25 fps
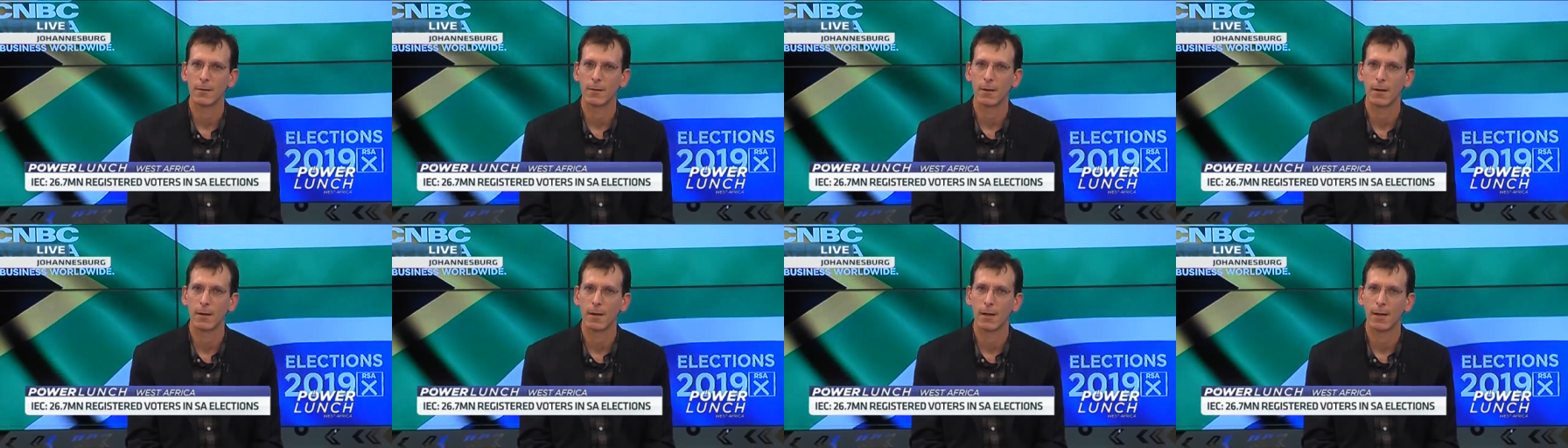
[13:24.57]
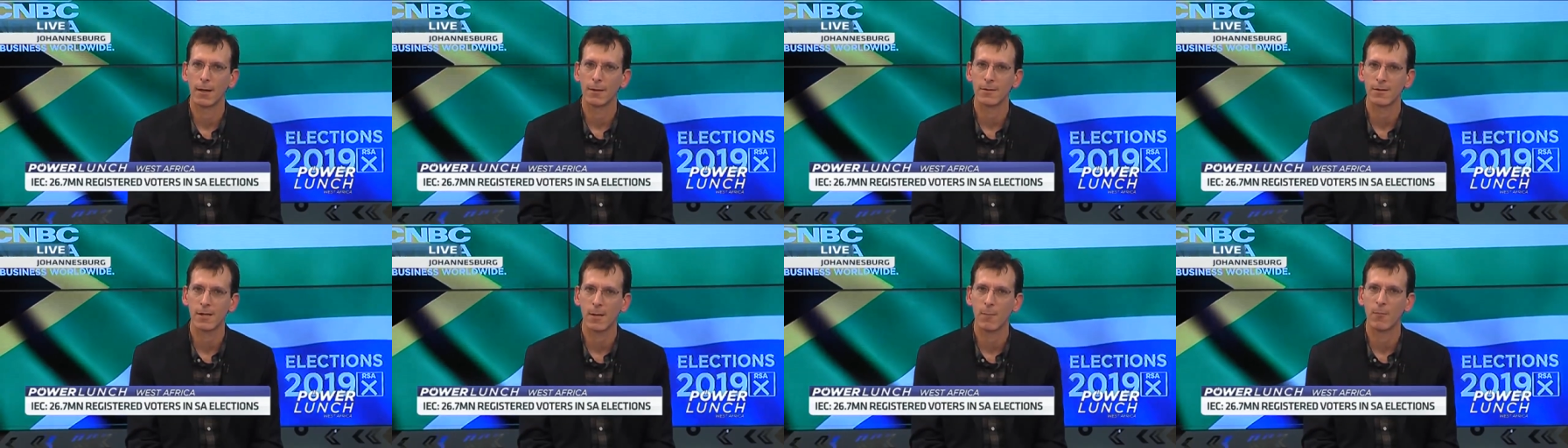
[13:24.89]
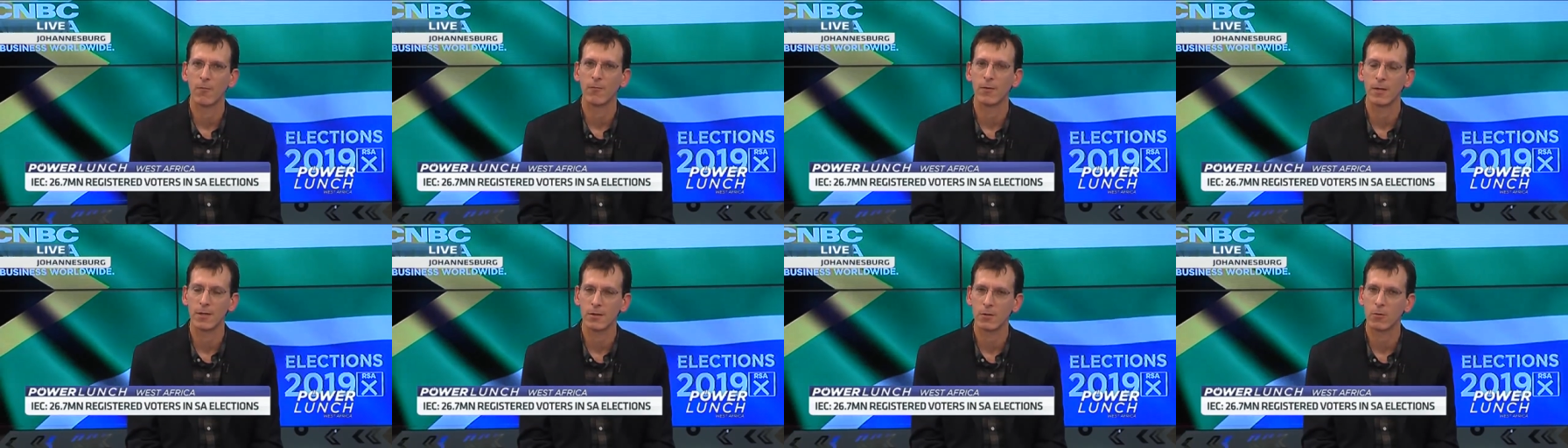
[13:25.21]
the, uh, some
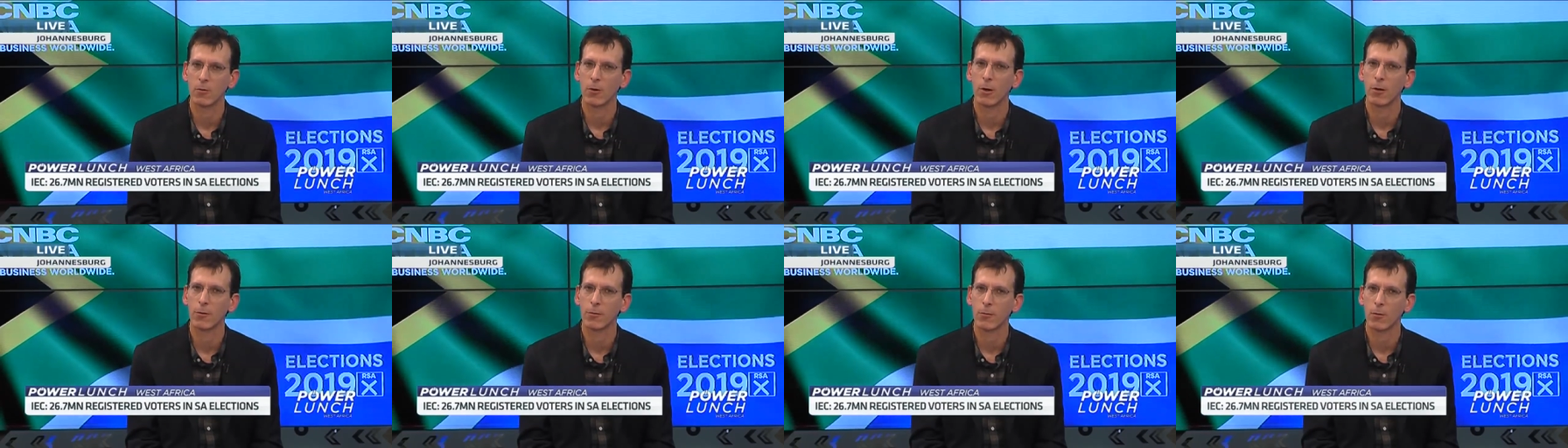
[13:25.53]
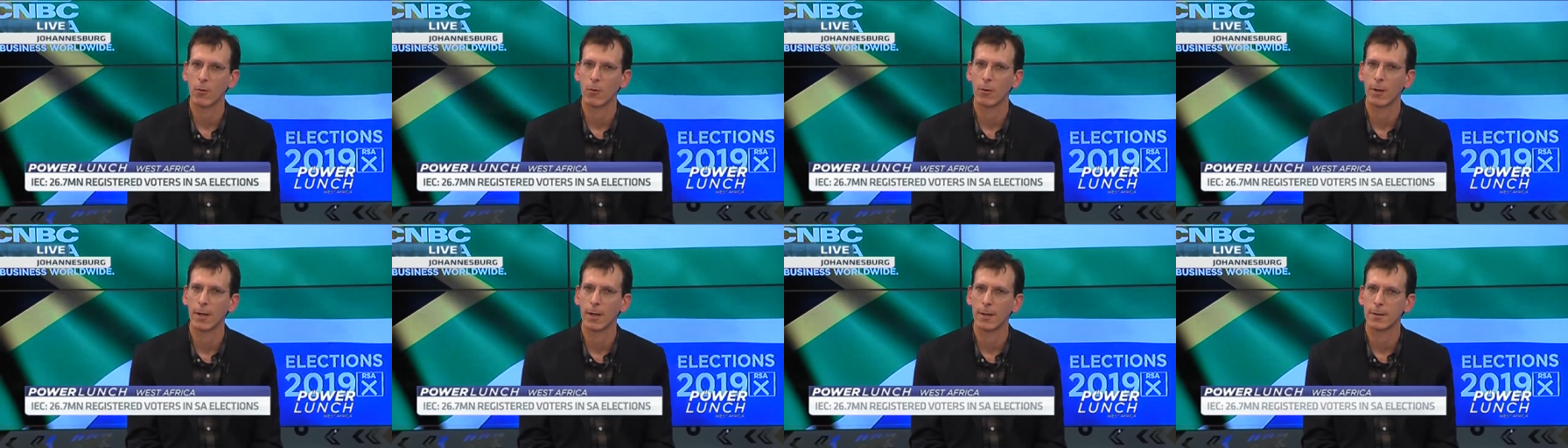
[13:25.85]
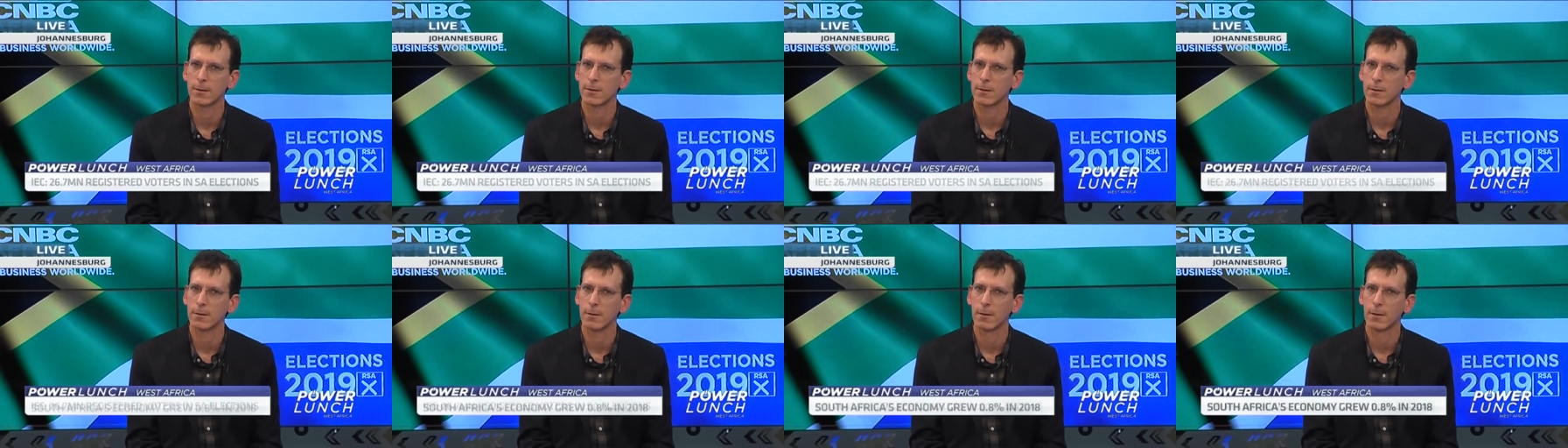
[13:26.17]
of these
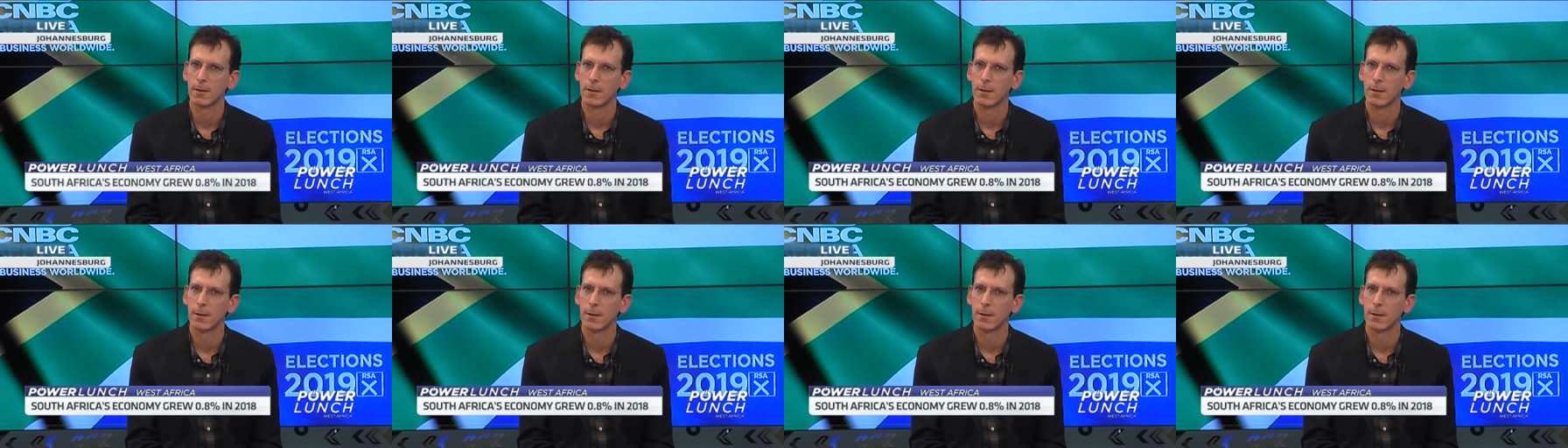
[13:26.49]
growth-oriented